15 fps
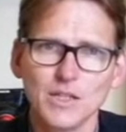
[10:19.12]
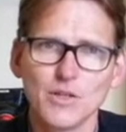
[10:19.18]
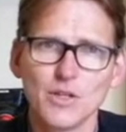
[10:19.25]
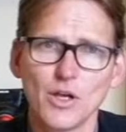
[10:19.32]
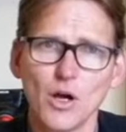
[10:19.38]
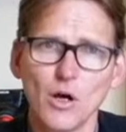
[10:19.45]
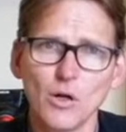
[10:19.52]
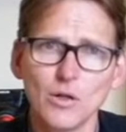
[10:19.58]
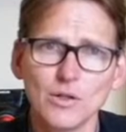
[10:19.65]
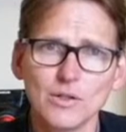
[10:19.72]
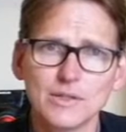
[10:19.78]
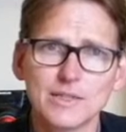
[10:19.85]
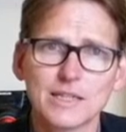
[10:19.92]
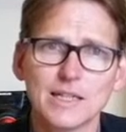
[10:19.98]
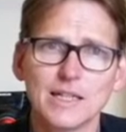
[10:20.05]
The
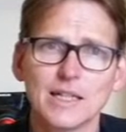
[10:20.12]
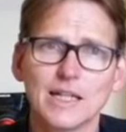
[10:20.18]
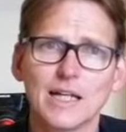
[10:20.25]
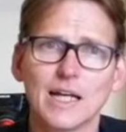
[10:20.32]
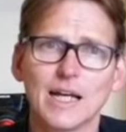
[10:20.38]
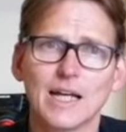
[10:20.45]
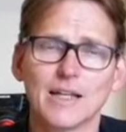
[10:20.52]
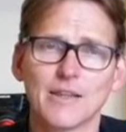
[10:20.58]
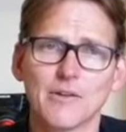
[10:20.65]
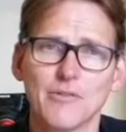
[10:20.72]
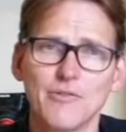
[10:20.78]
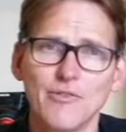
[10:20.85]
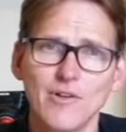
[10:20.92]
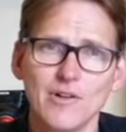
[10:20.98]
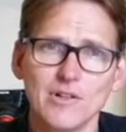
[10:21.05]
old and the
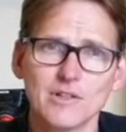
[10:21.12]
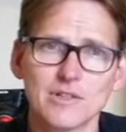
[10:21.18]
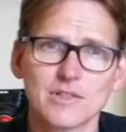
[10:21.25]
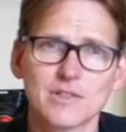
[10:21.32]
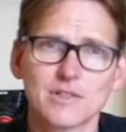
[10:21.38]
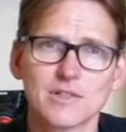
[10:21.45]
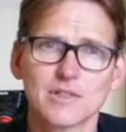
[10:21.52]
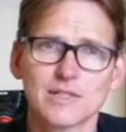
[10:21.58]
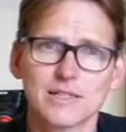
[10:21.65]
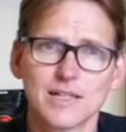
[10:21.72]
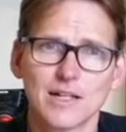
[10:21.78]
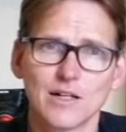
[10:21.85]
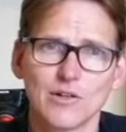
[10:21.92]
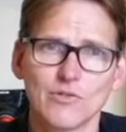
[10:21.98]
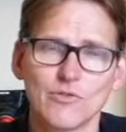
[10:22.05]
false
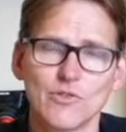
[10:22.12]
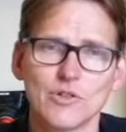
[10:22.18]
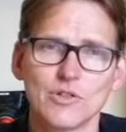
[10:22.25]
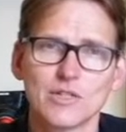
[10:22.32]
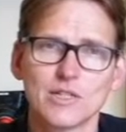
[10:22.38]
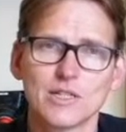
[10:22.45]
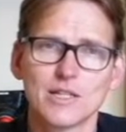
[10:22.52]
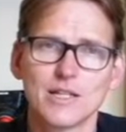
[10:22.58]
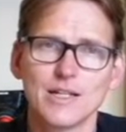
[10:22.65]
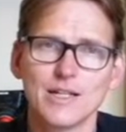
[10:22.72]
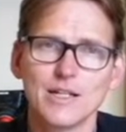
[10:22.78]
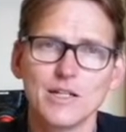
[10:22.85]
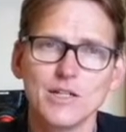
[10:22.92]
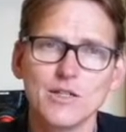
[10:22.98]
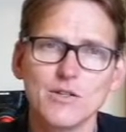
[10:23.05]
self versus the
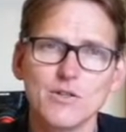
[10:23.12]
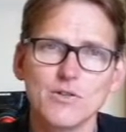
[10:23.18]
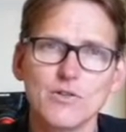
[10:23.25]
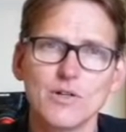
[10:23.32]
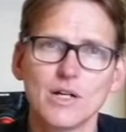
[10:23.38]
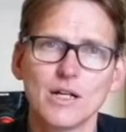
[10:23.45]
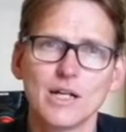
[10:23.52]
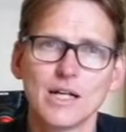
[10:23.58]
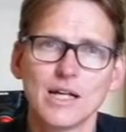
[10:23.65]
new